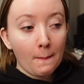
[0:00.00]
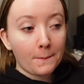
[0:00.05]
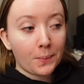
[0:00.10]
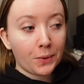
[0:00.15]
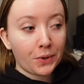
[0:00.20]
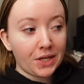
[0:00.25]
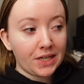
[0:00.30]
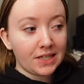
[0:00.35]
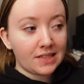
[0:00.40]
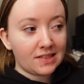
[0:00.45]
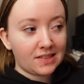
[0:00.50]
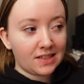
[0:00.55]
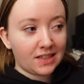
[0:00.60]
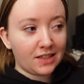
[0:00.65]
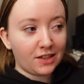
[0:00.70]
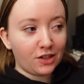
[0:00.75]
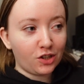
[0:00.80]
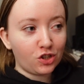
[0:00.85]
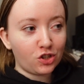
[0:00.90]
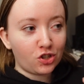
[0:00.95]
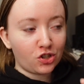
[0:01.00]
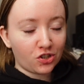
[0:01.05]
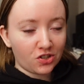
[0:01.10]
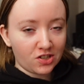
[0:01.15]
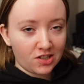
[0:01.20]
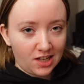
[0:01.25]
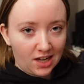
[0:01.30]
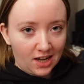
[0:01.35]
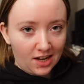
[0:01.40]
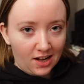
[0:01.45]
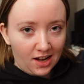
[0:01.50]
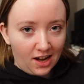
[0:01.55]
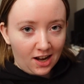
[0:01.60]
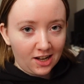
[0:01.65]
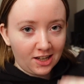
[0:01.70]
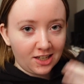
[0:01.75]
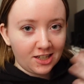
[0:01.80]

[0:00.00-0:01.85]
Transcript: but he still does it and